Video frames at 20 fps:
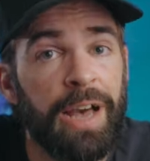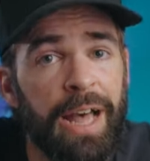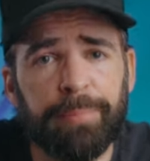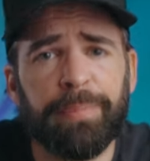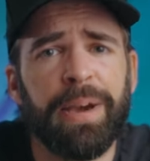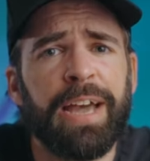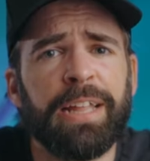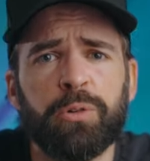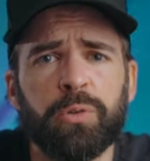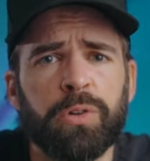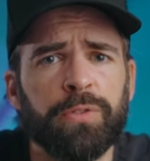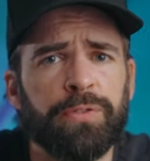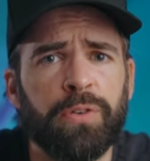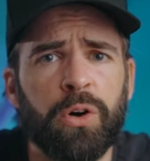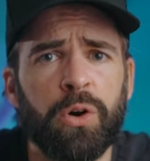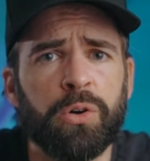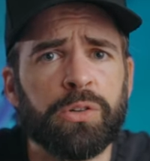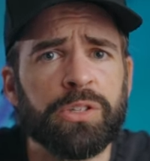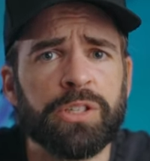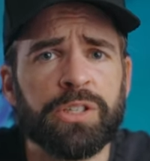And manual
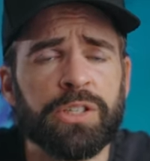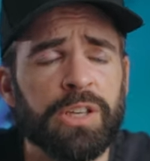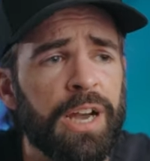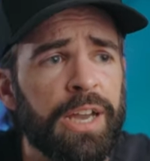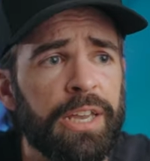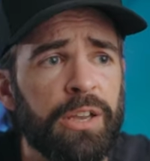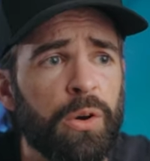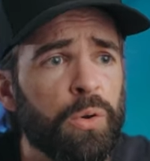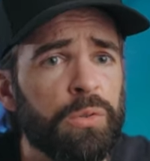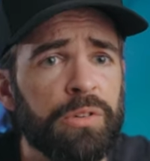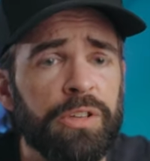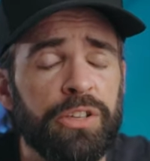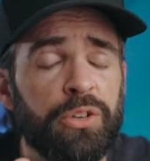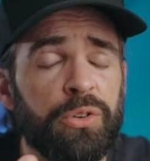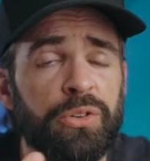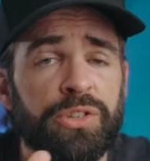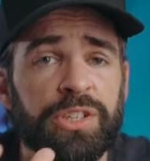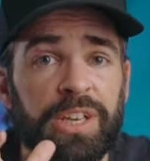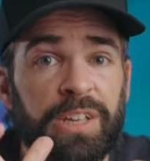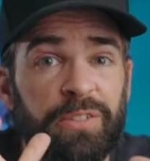focus I only
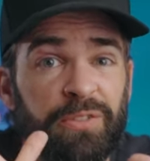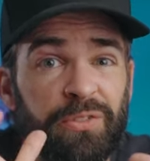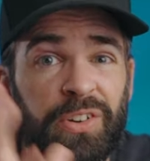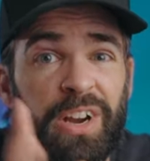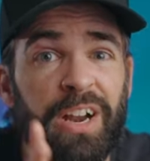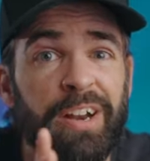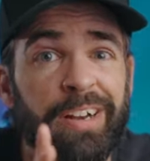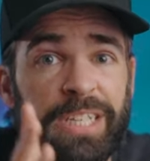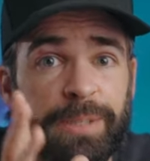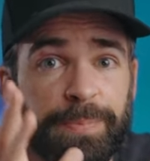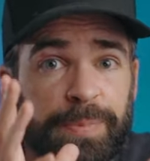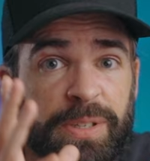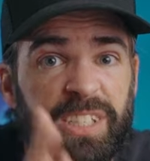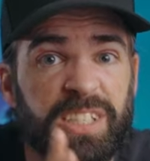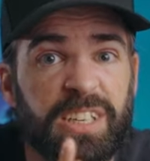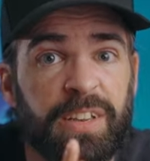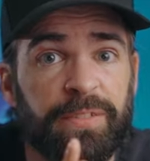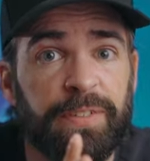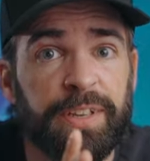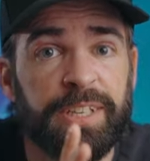use in very
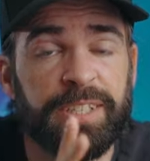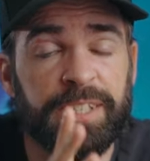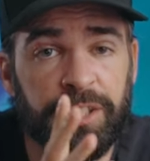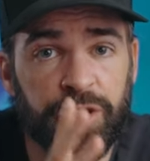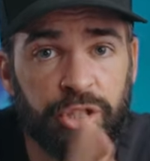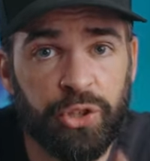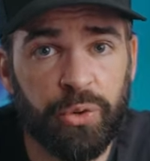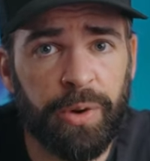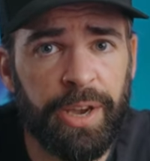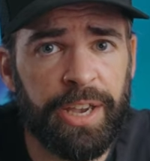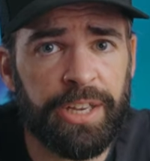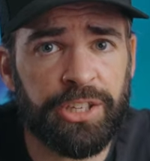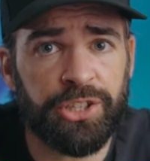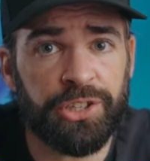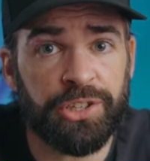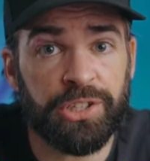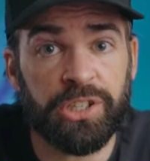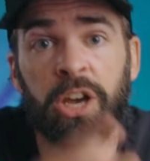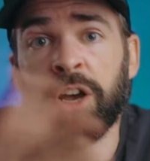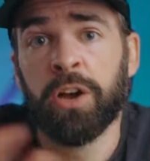specific
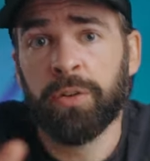situations.